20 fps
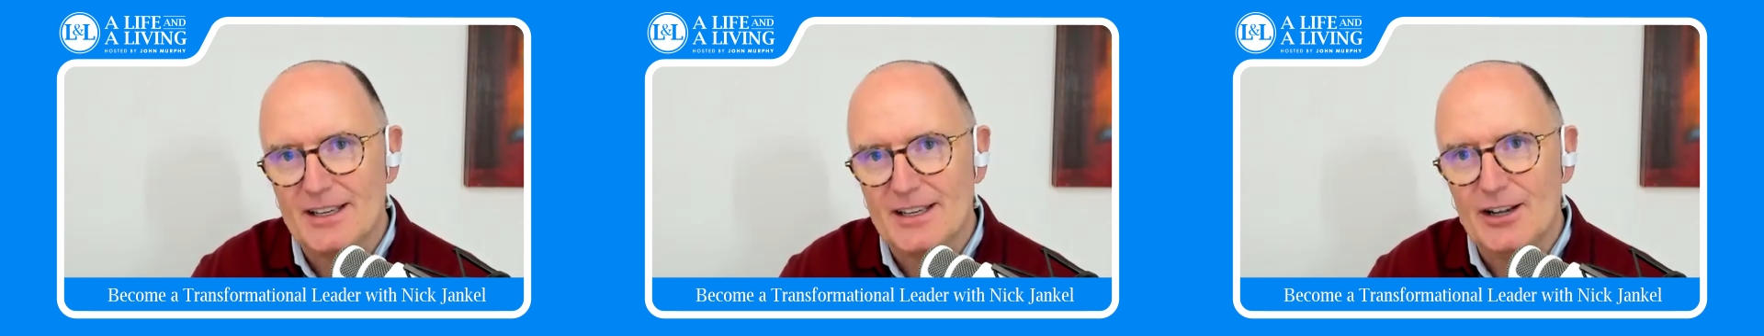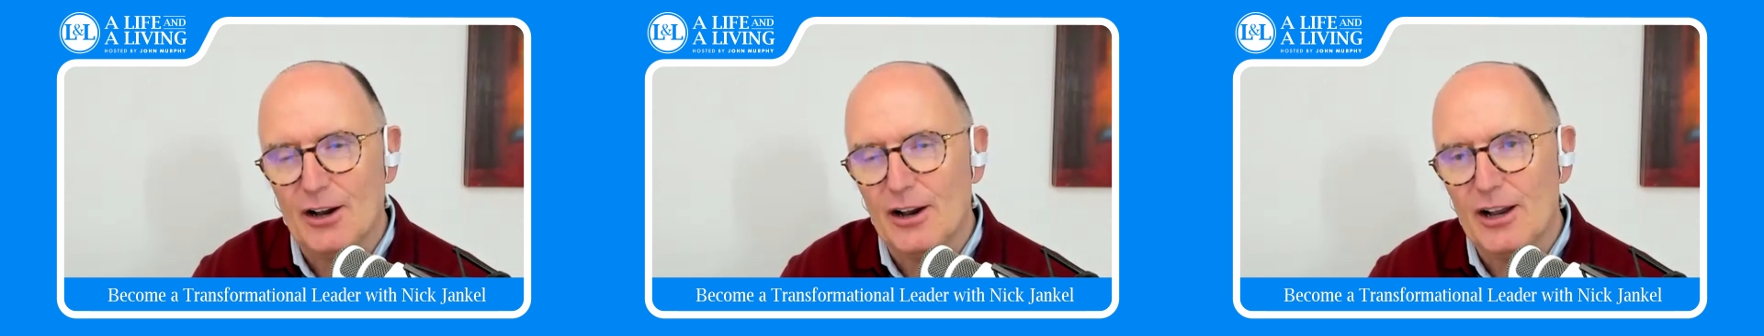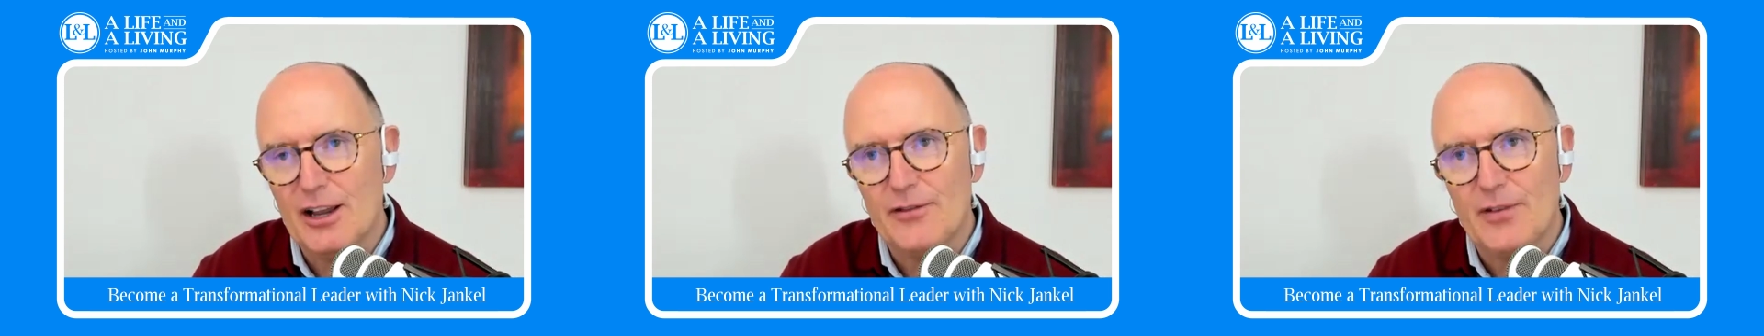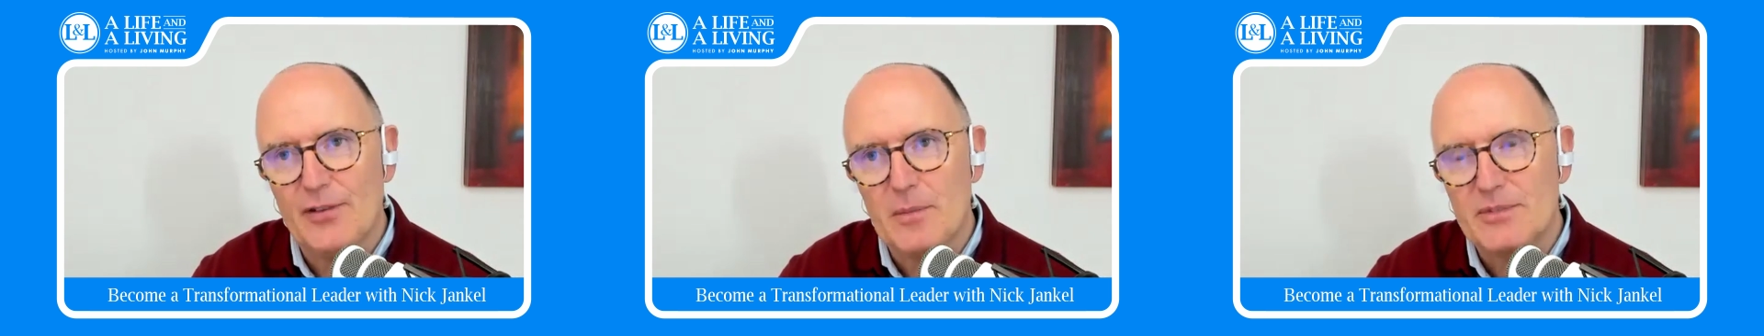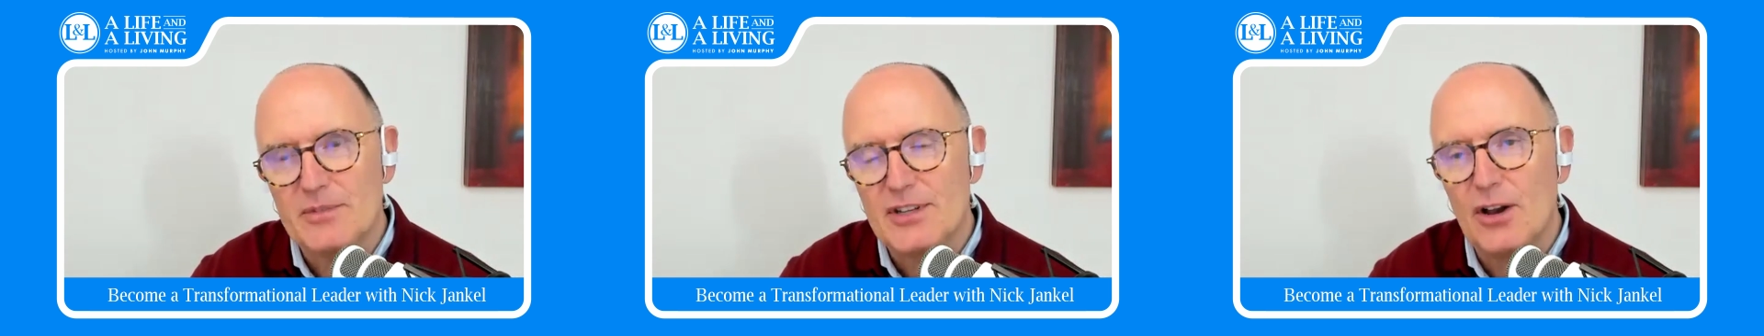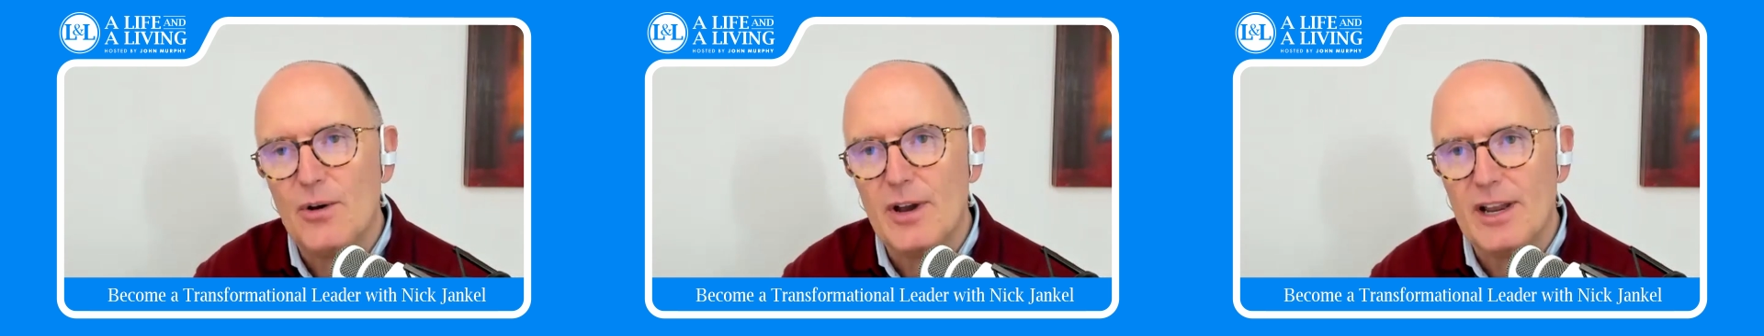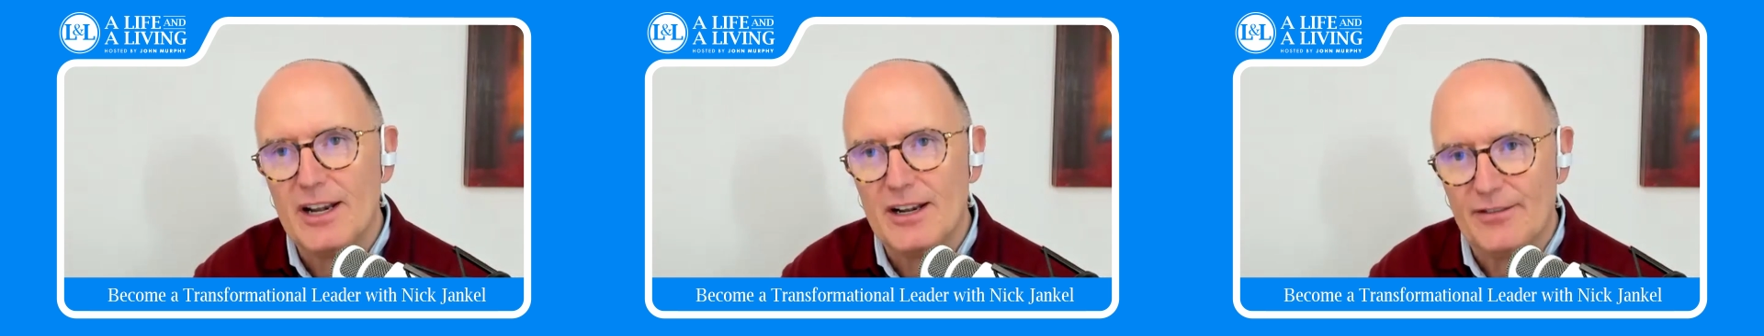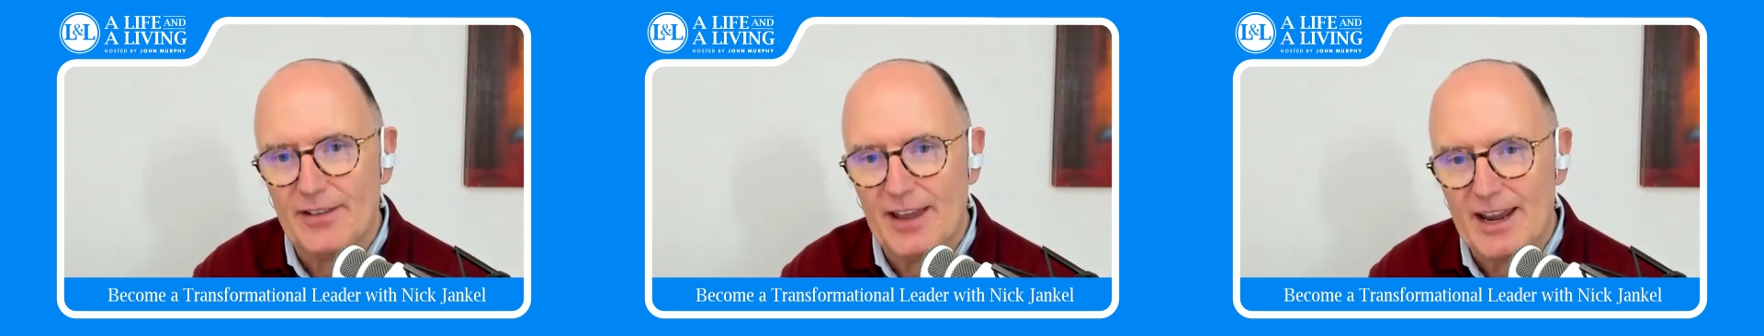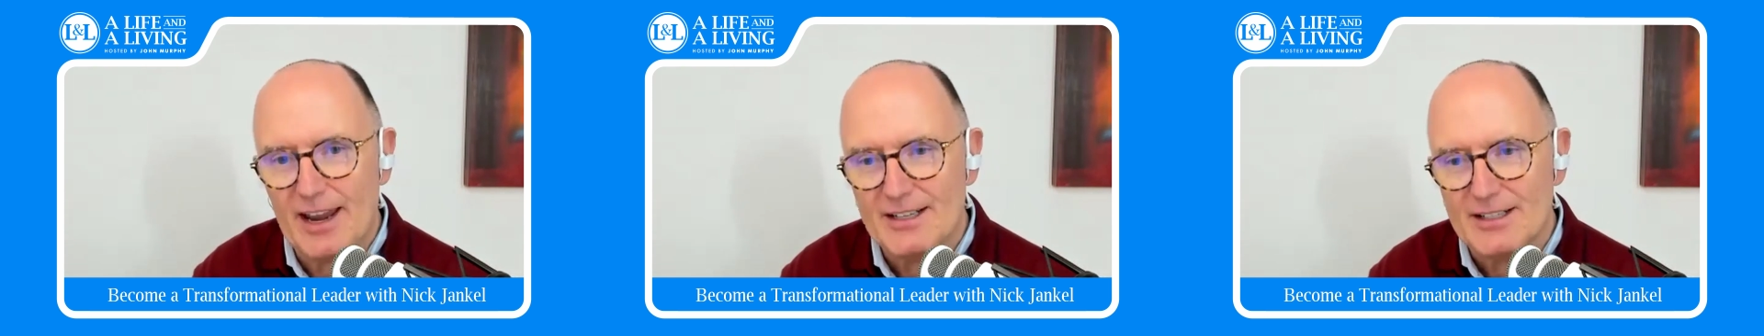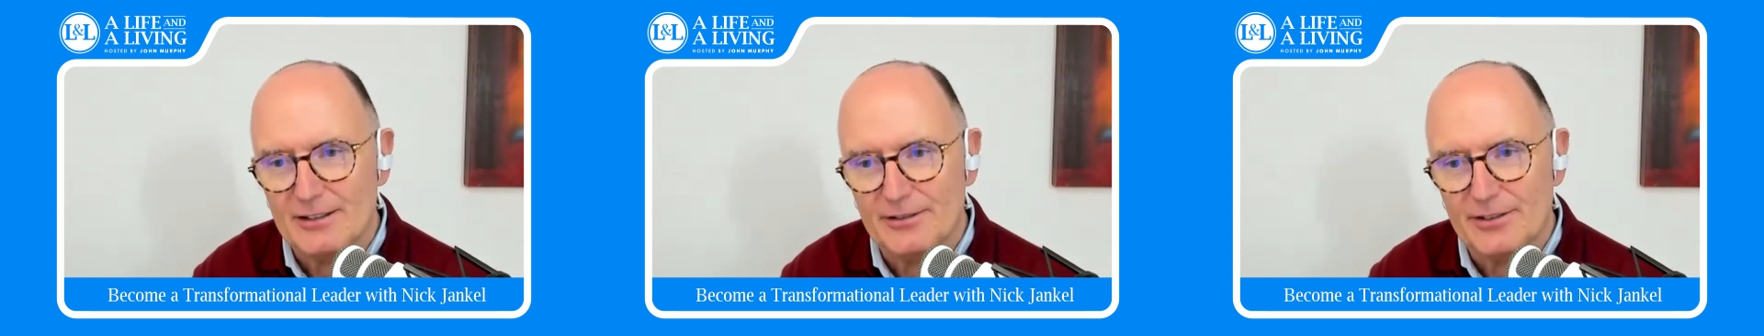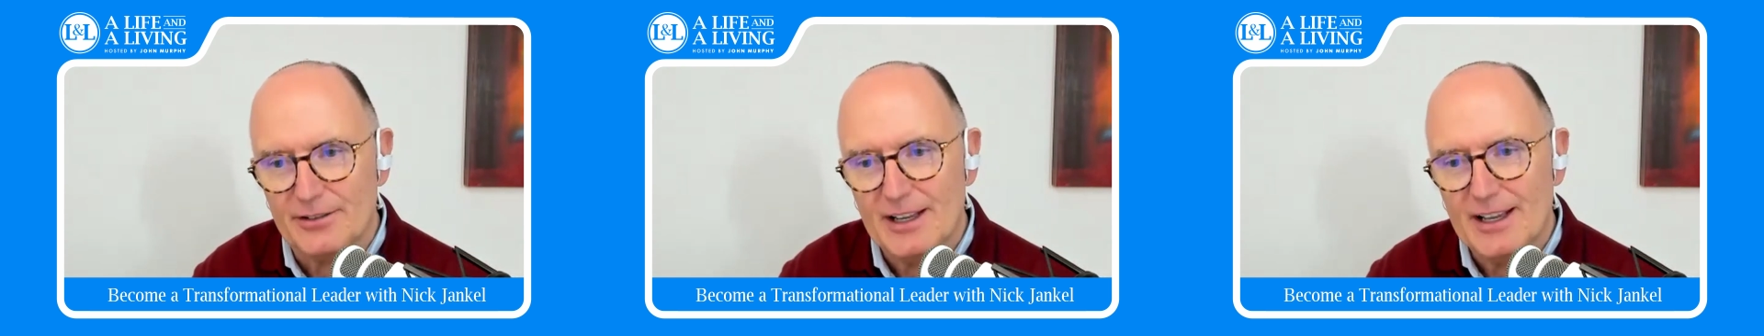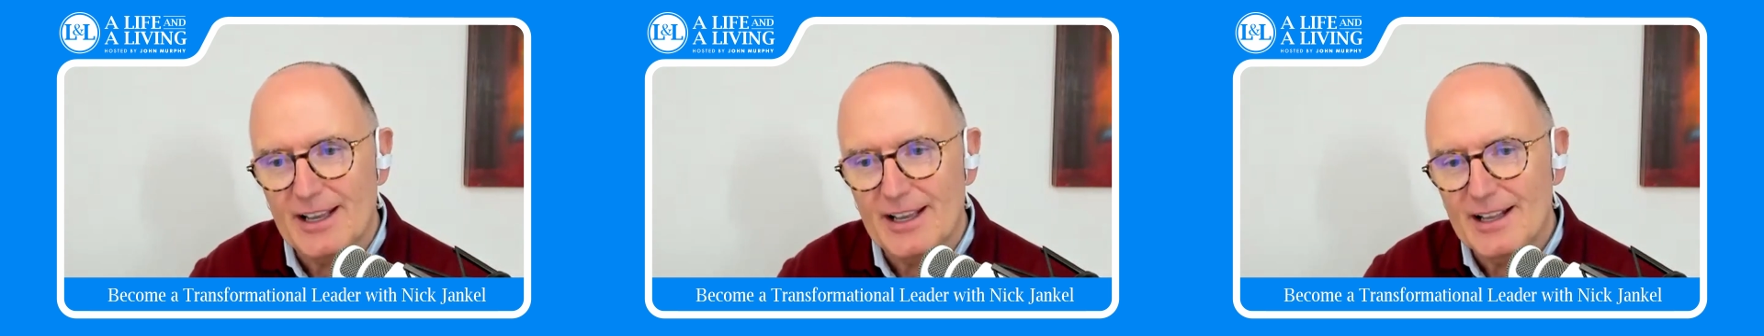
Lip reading: if I'm so innovative